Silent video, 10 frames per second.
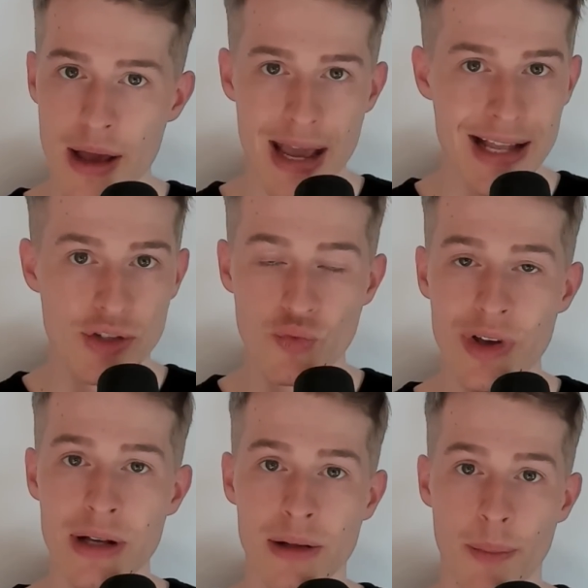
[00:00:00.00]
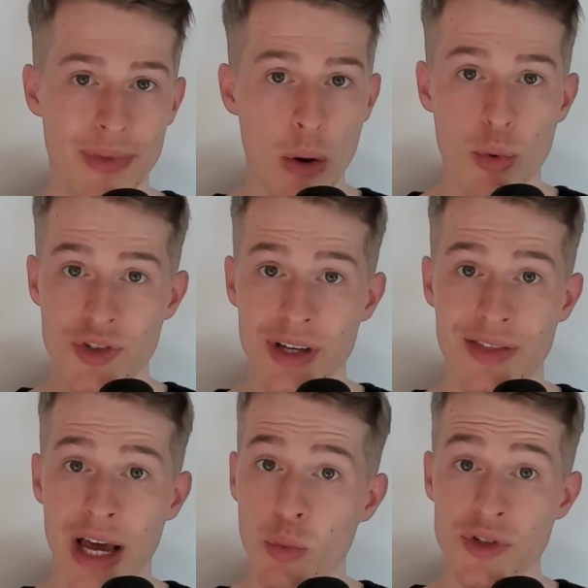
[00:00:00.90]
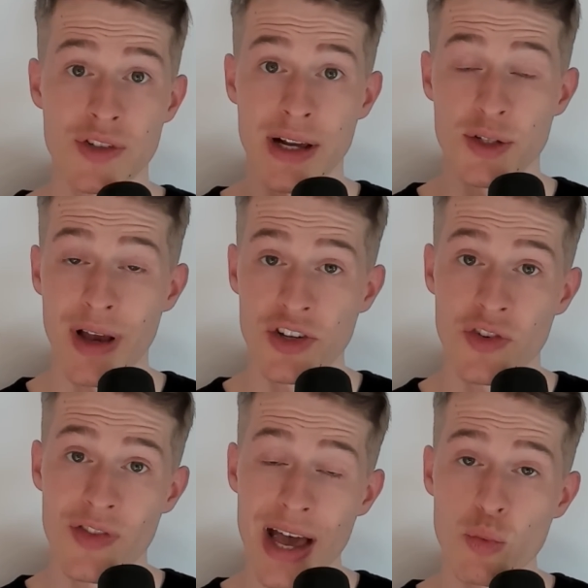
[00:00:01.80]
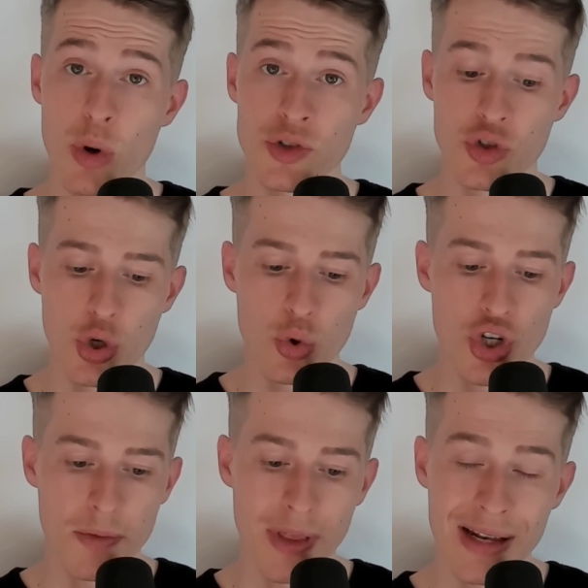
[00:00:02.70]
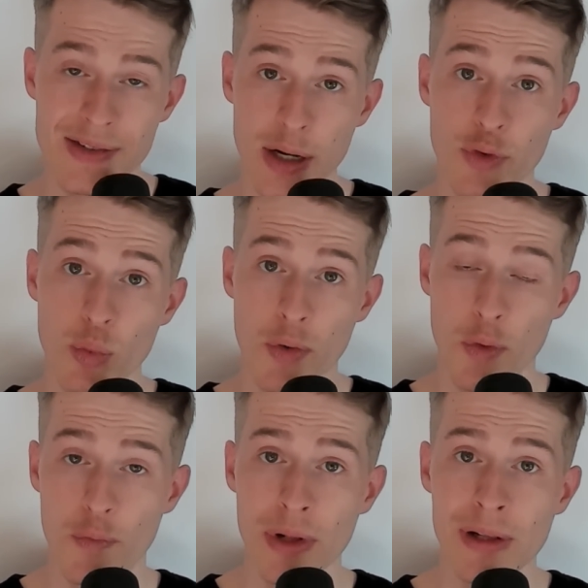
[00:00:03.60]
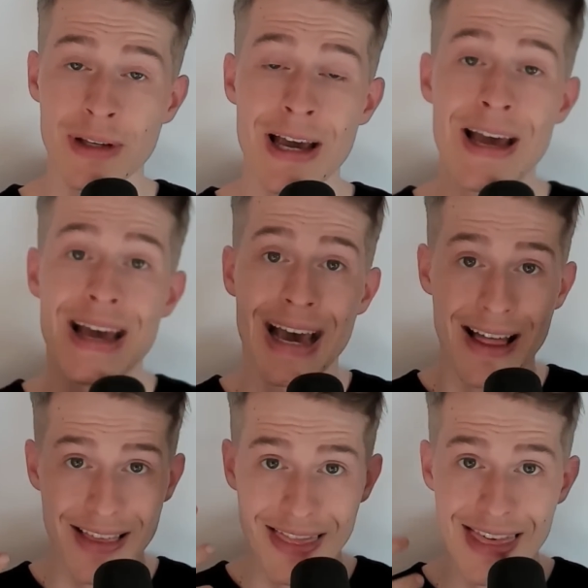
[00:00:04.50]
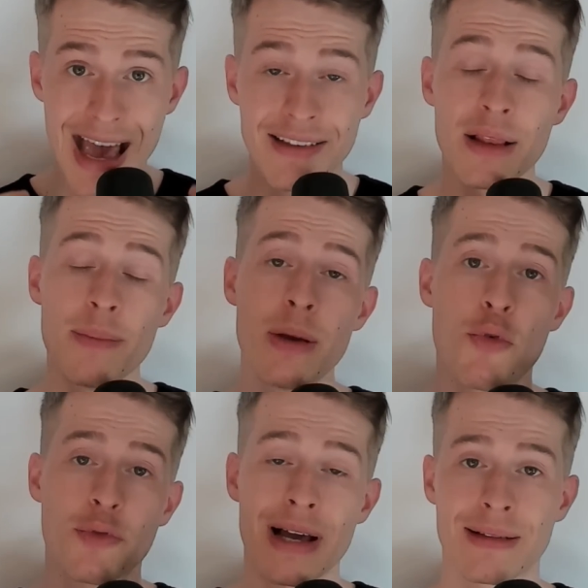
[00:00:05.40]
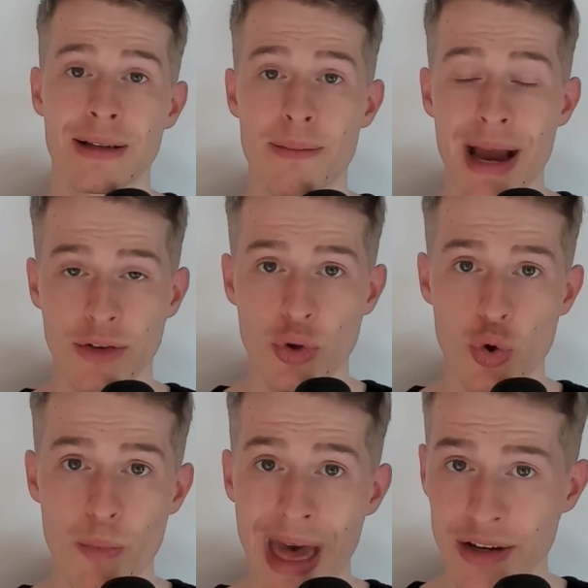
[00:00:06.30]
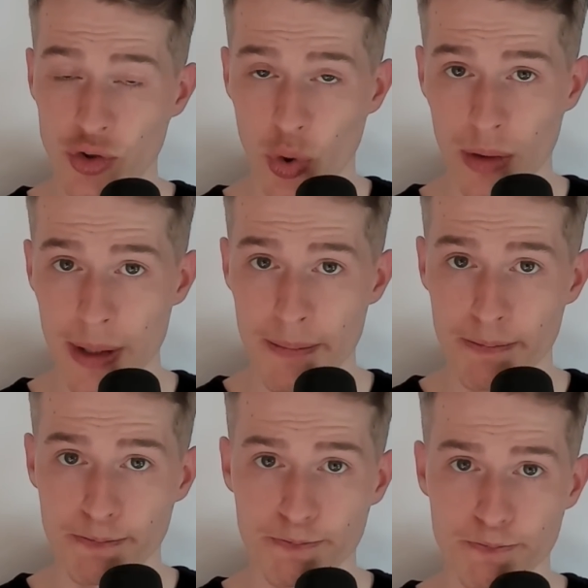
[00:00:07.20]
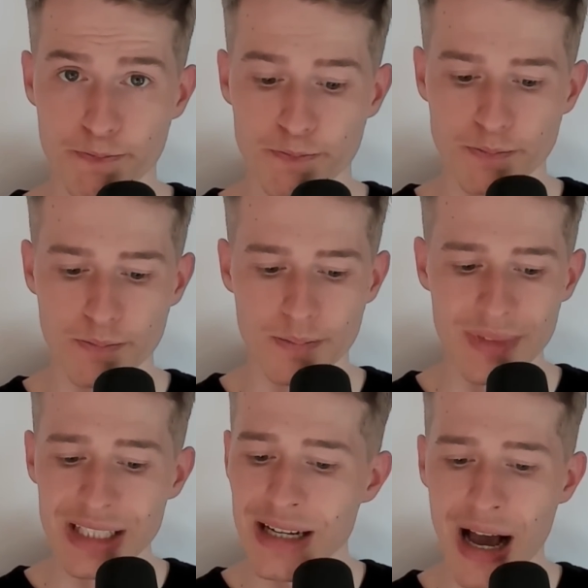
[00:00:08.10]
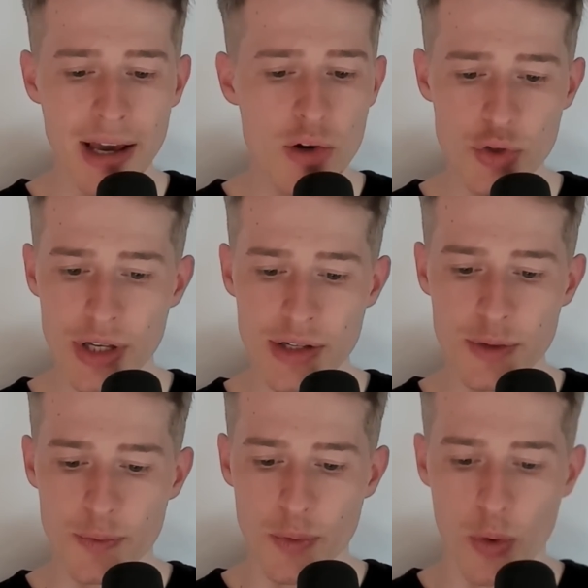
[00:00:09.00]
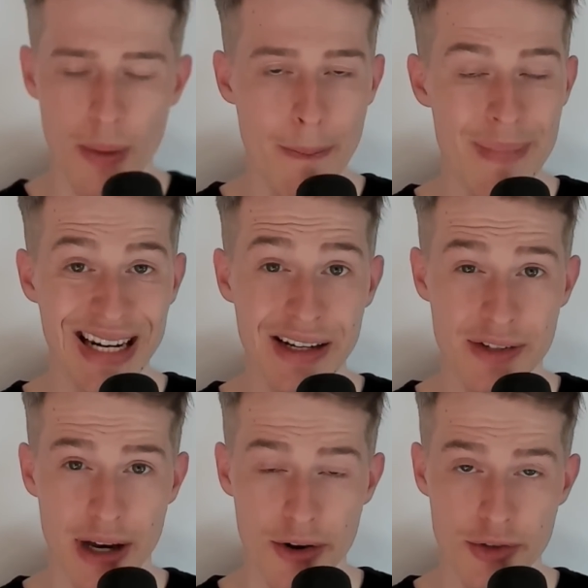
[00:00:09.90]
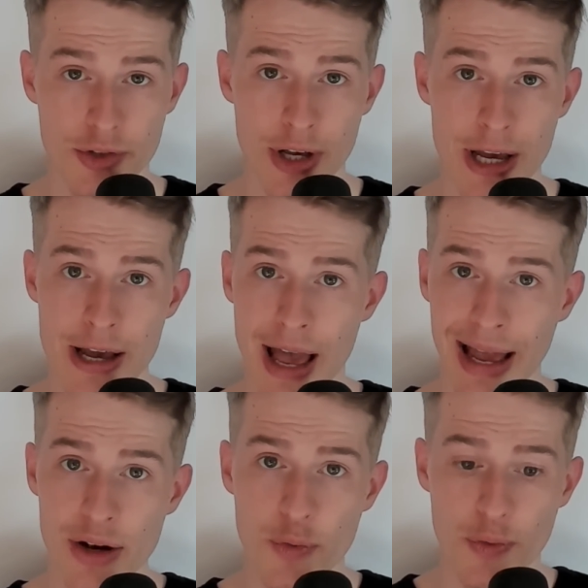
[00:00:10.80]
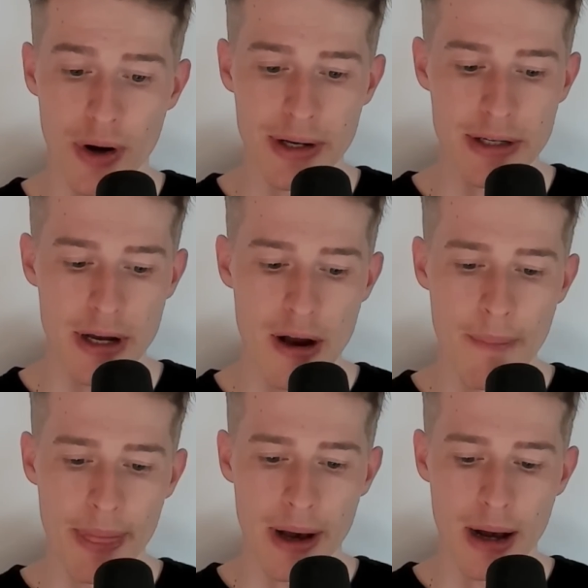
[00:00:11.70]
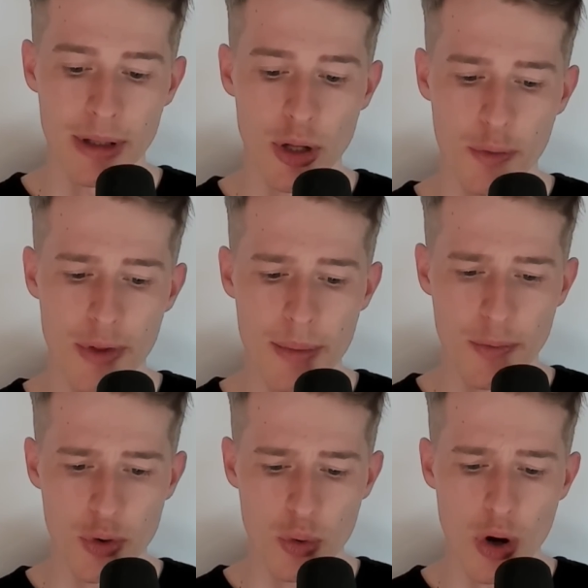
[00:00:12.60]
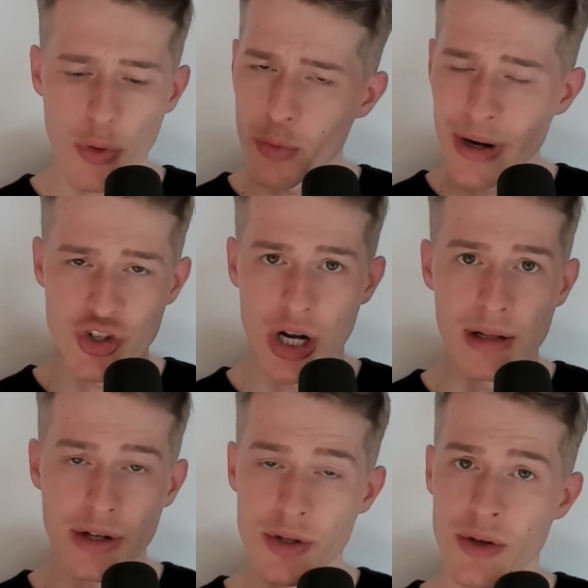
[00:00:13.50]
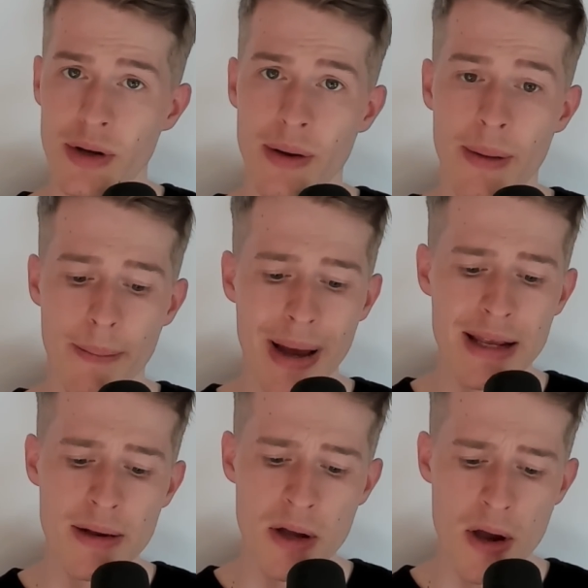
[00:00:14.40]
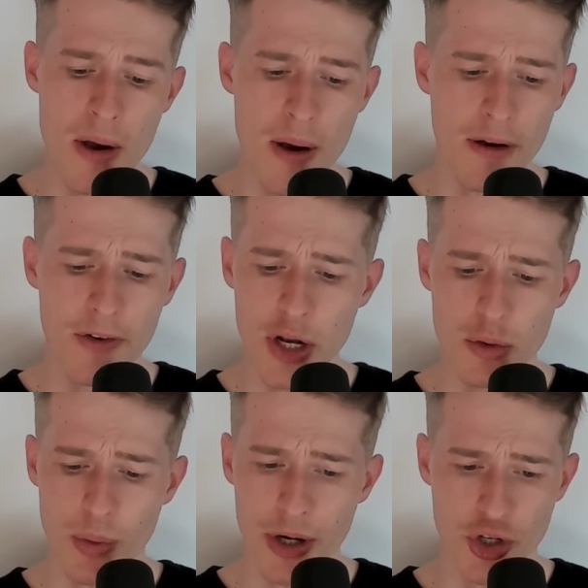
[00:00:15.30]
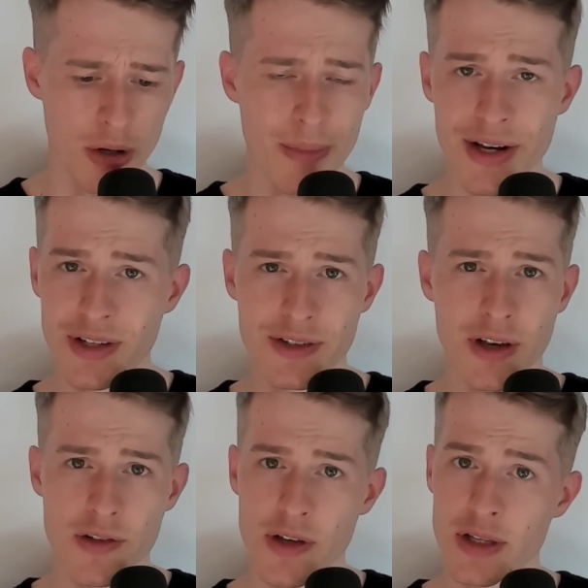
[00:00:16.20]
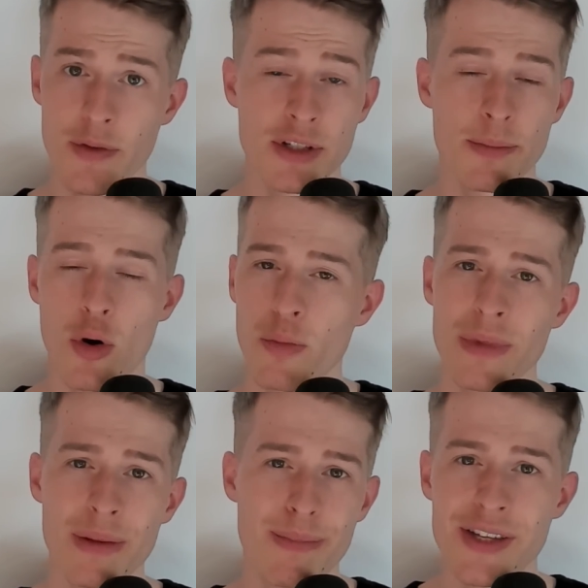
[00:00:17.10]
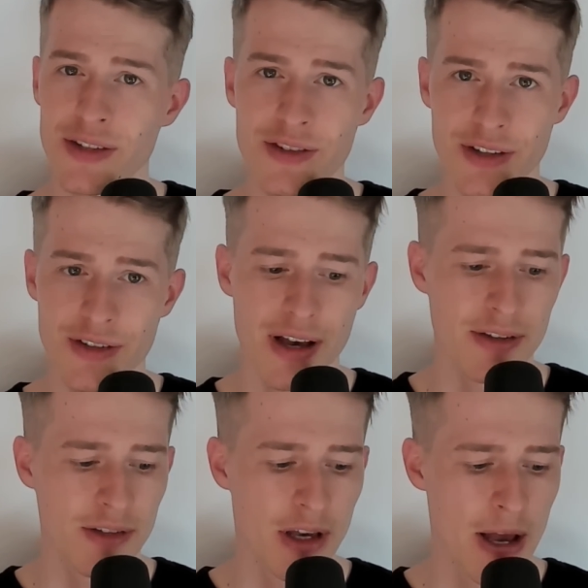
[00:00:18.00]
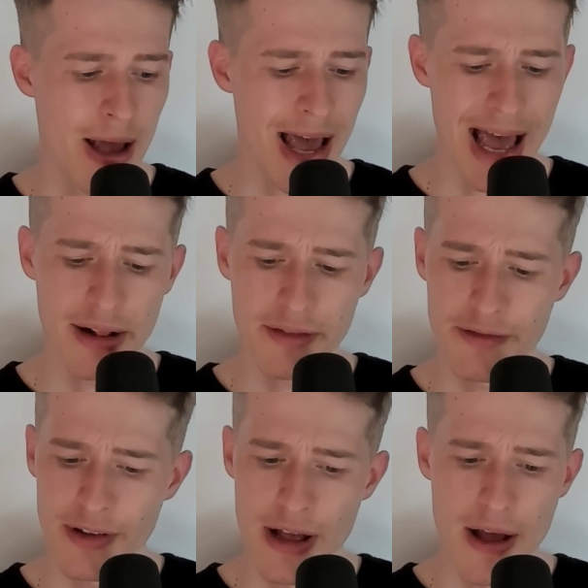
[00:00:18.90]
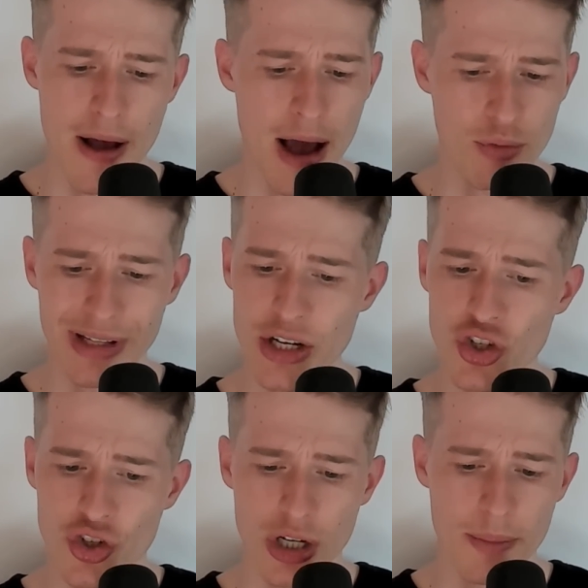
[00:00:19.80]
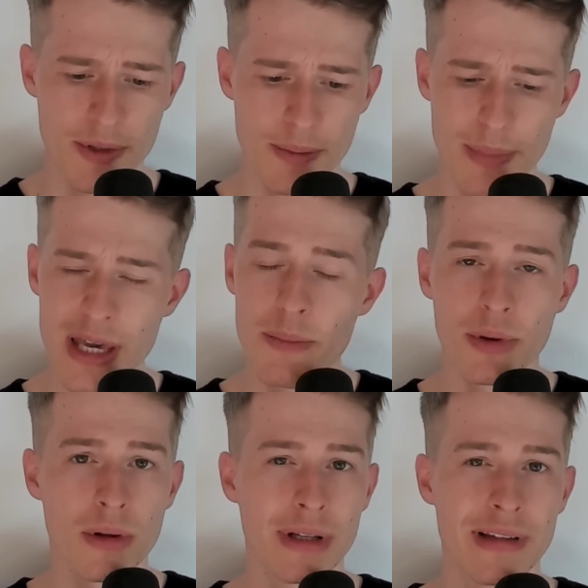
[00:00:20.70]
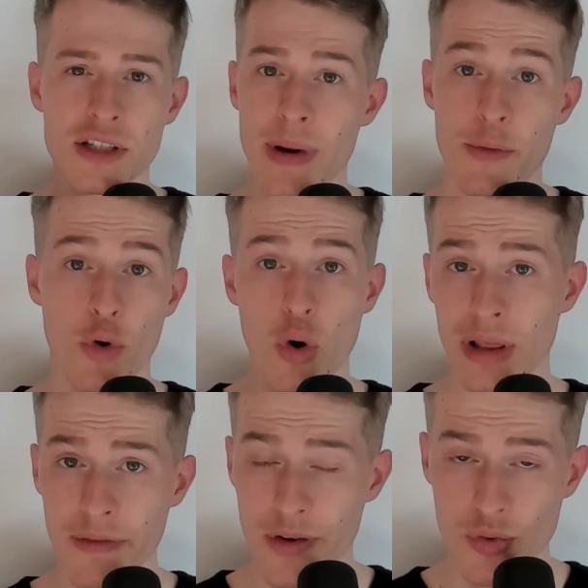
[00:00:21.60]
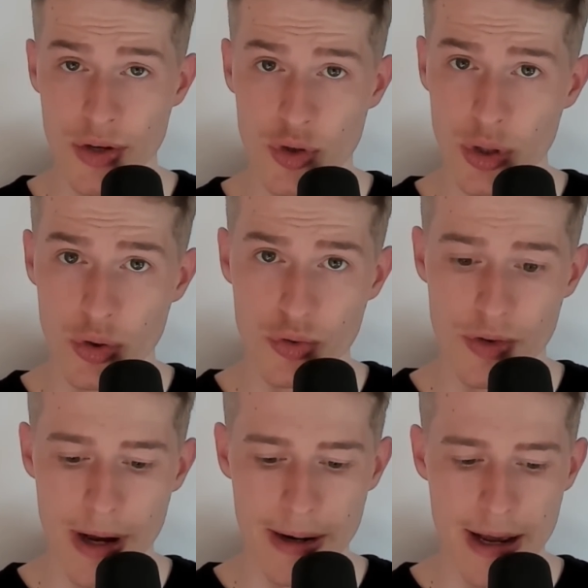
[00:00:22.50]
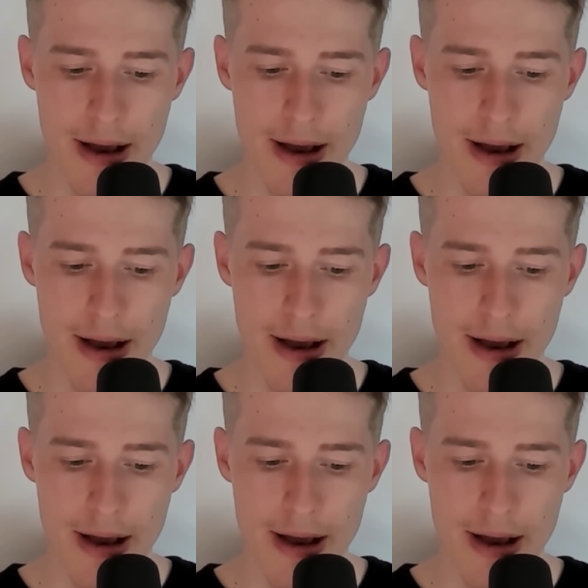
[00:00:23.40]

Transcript: it's real, that was it, that was the satisfaction, that was you shifting instead of the wish fulfilled, and then that can be reflected back to you externally. I use this for many desires. Again, you find um, a lot of them. If you go through my channel, there are uh, many videos where I shared my successes, if it's apartment, business success, health, uh, relationships, people. It doesn't matter for all life areas, you can use that.